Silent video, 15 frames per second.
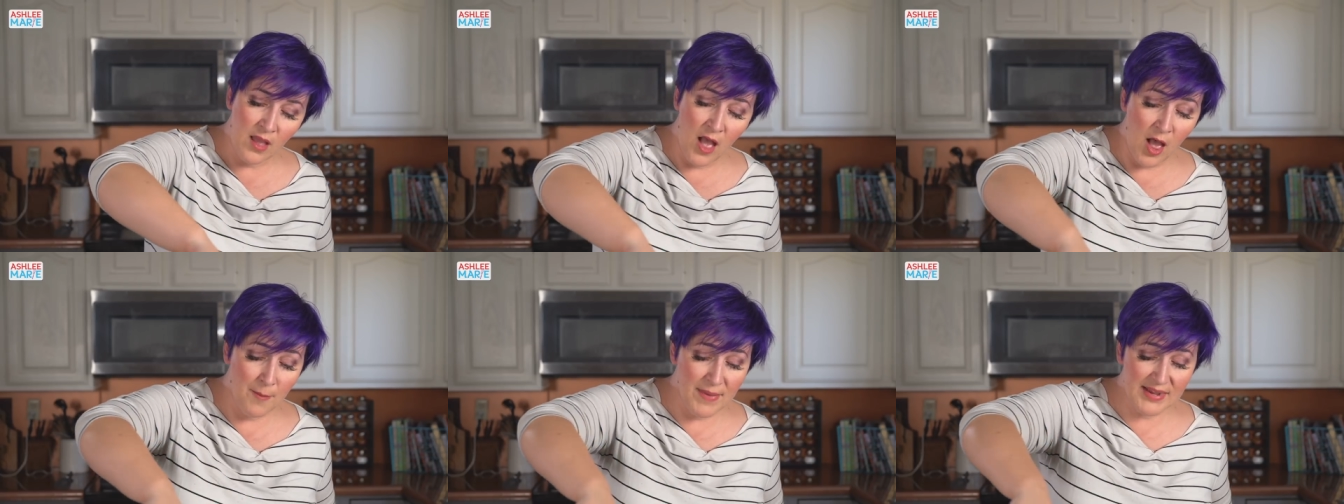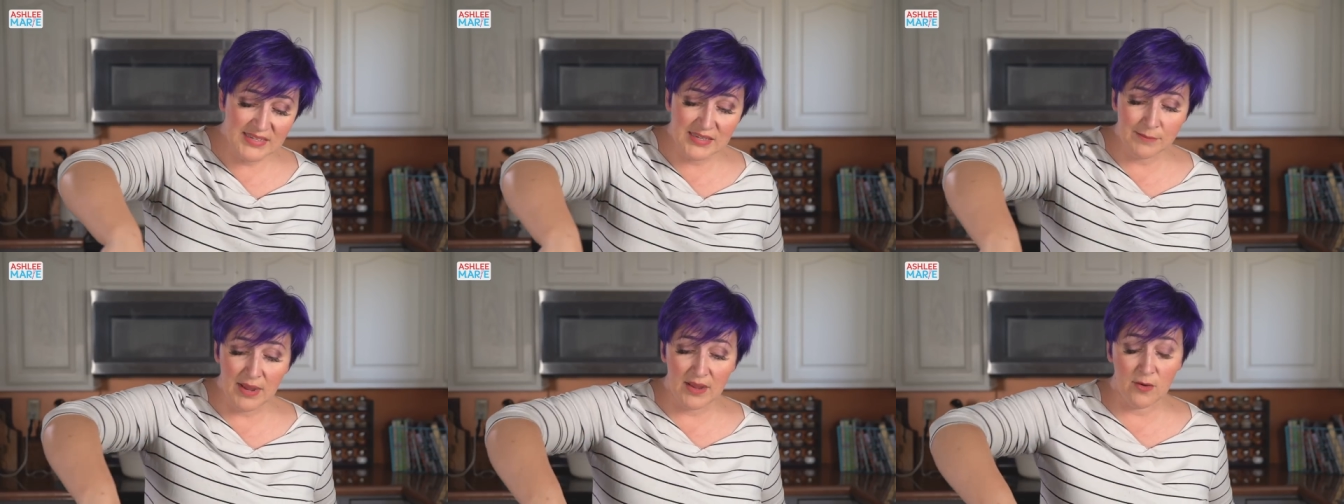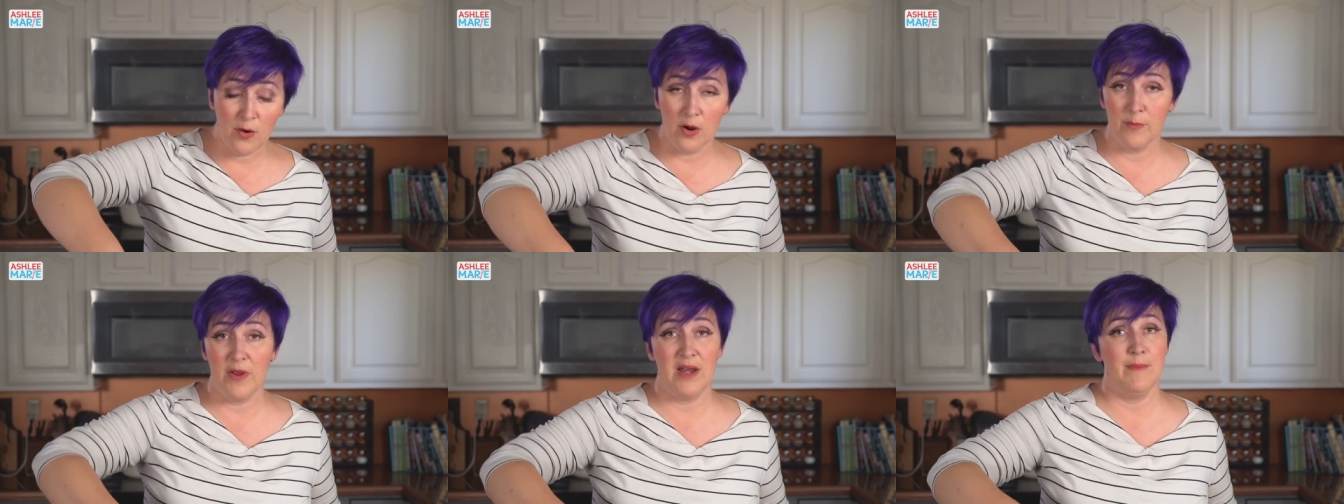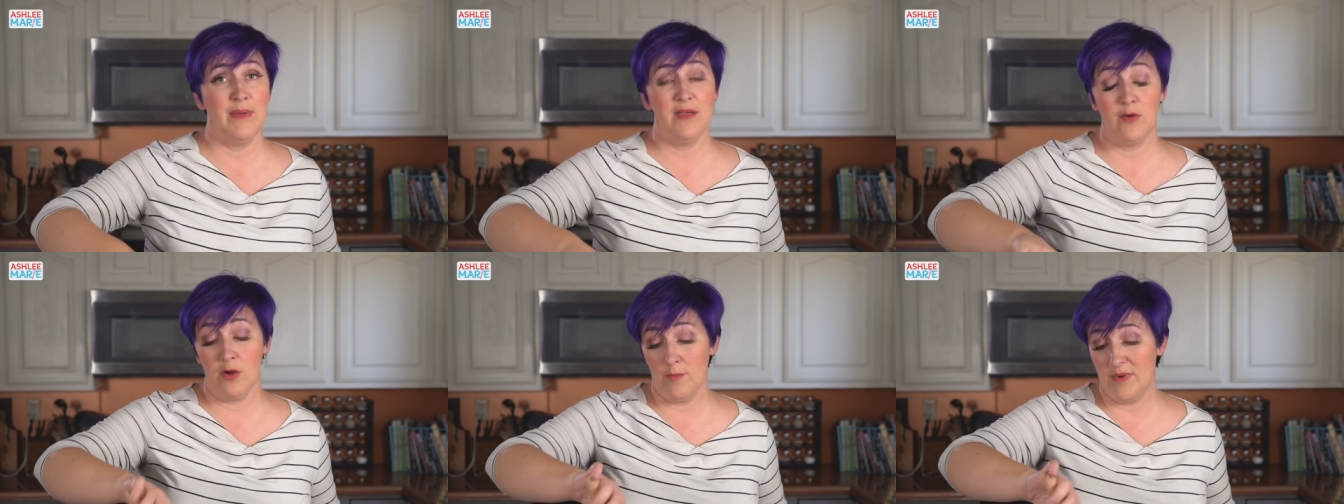I'll mix in my cornbread, and my
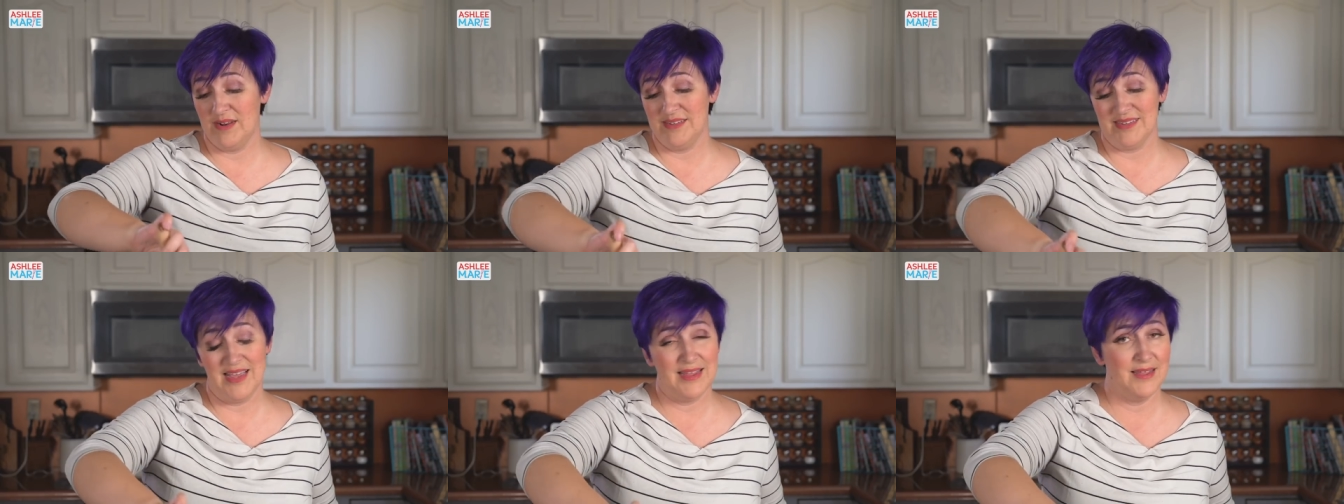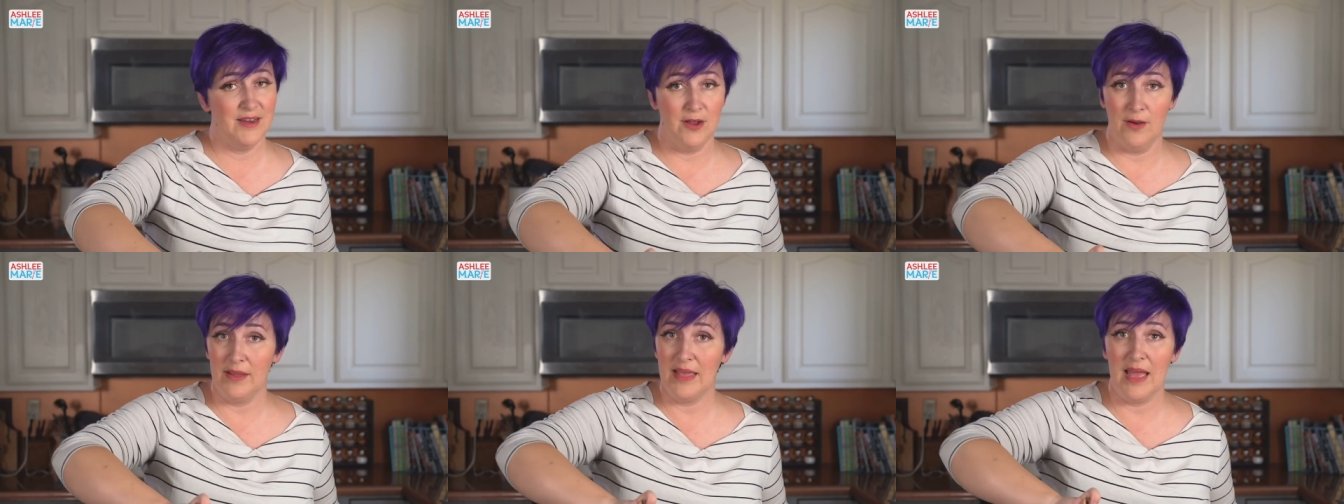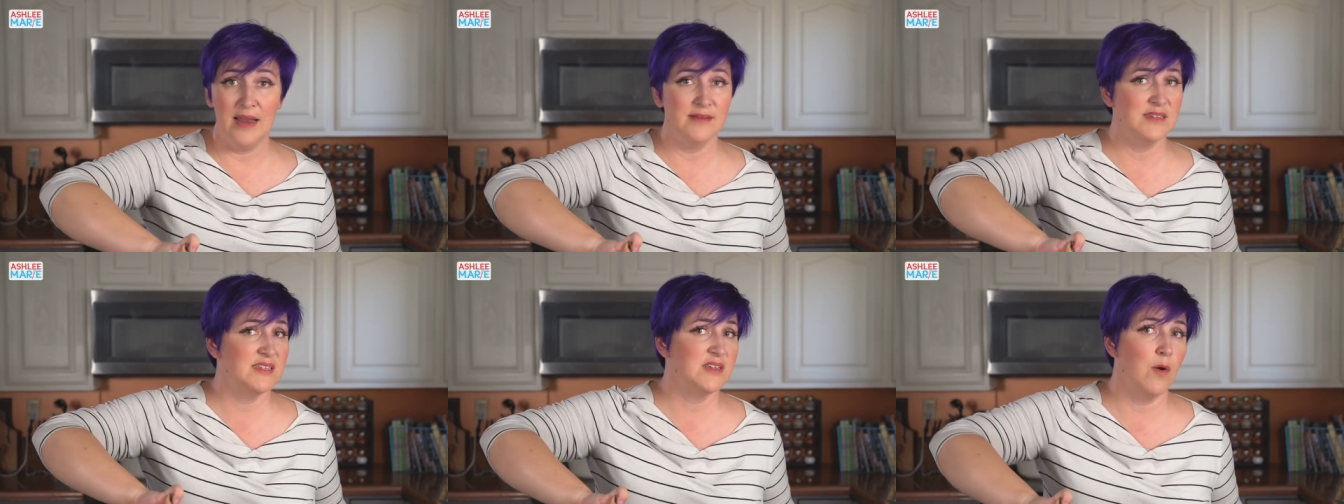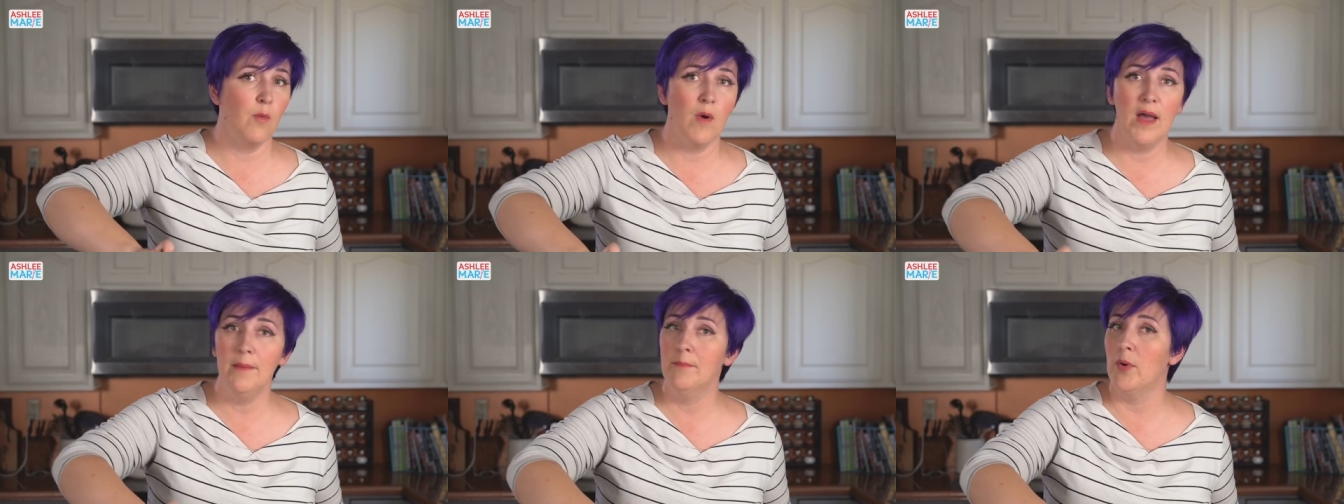cornbread is like, you know, again, just a
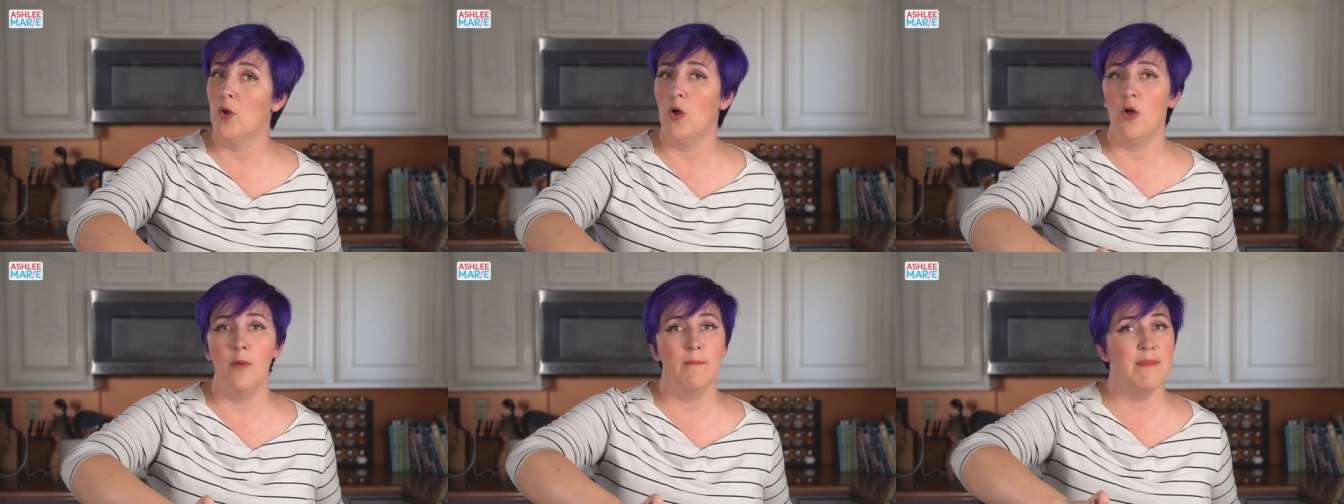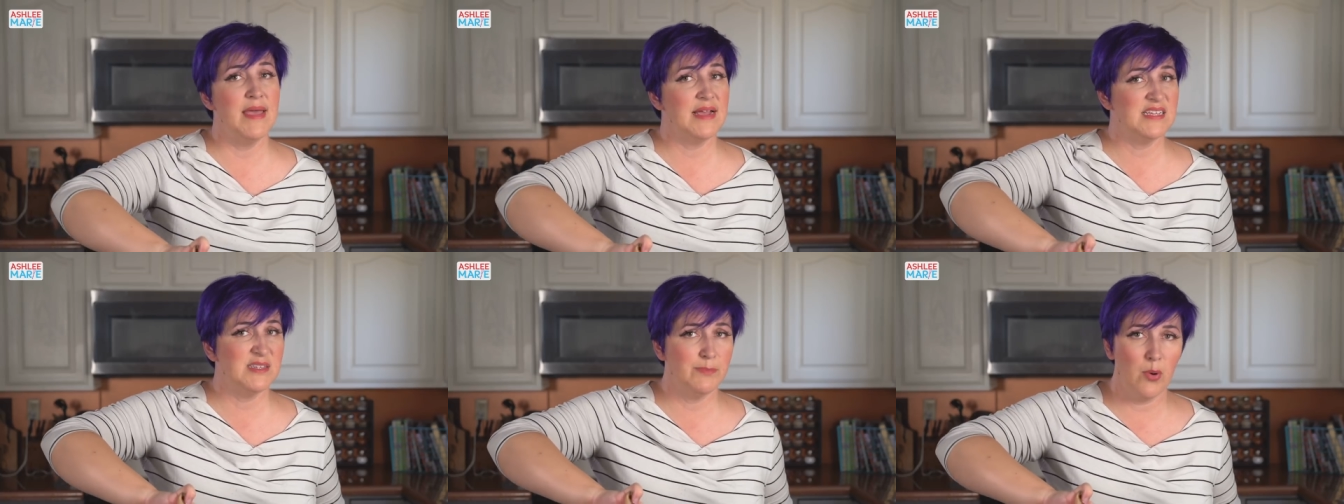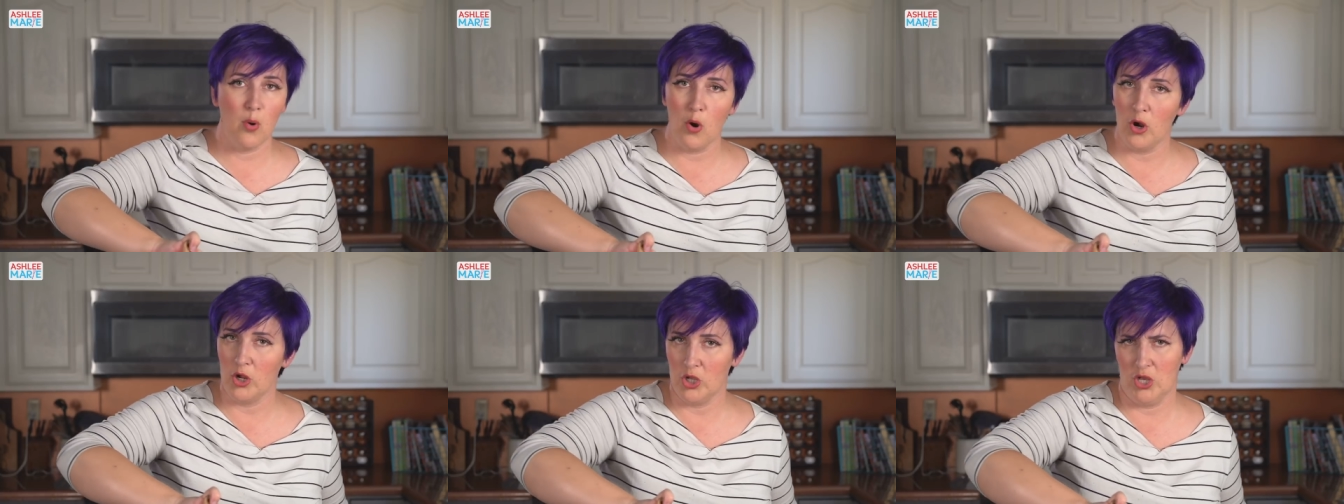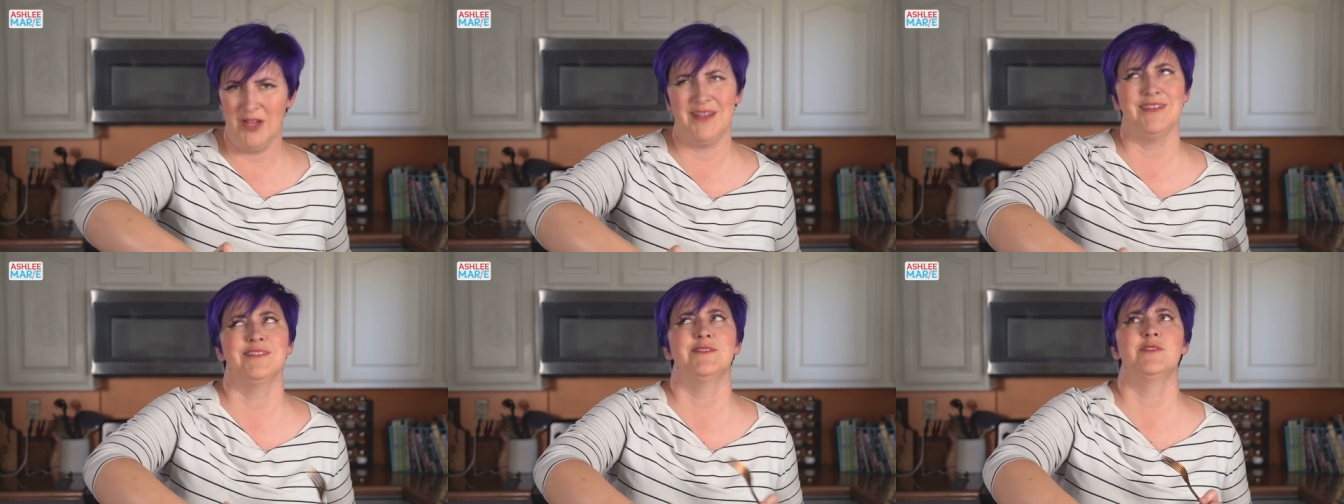one bowl, mix, pour, cook,
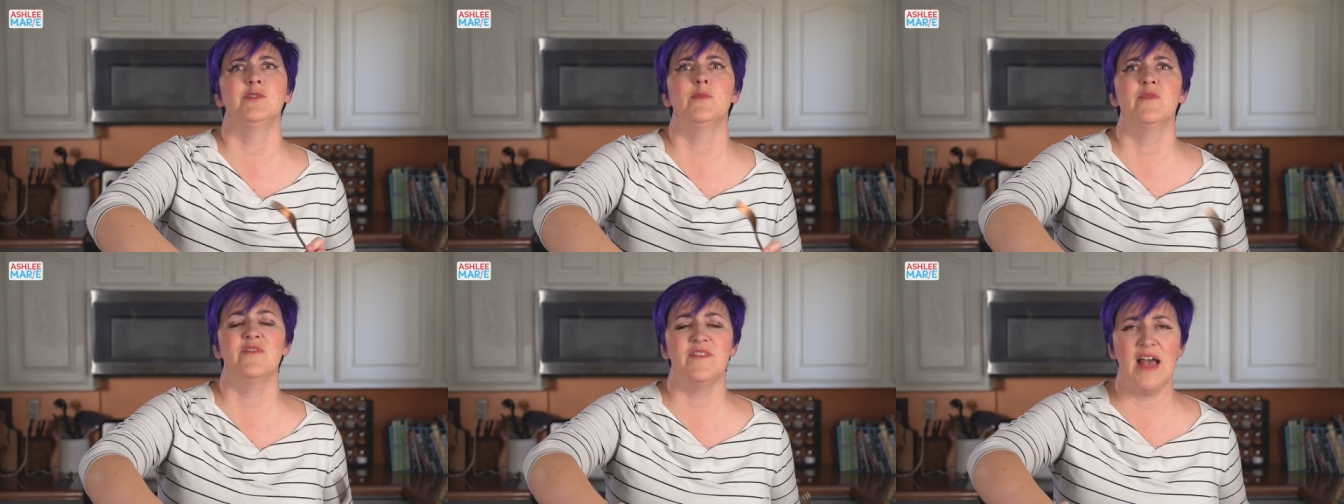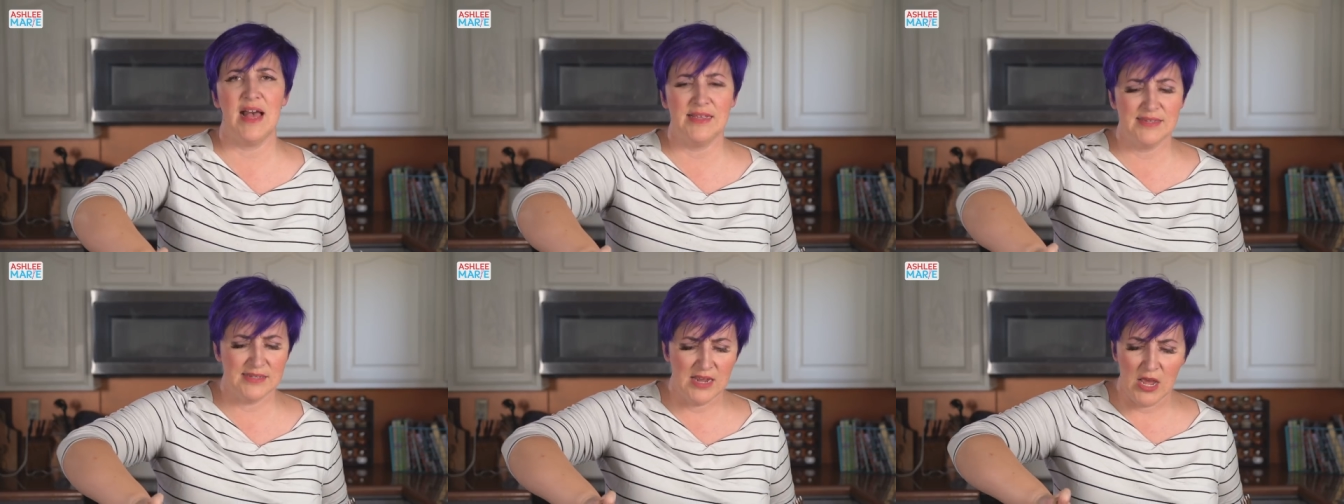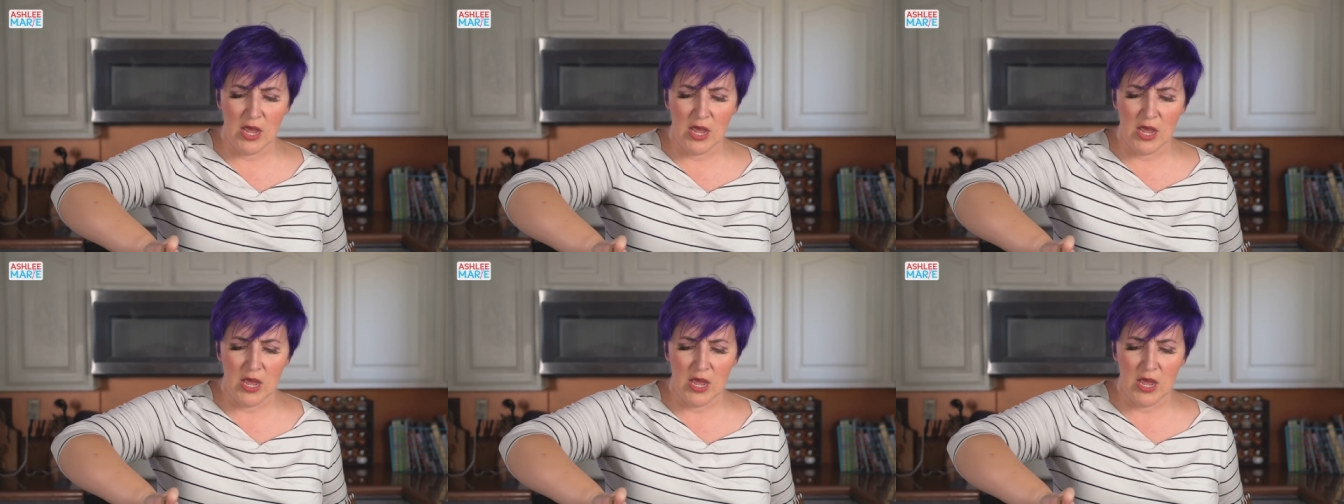super fast,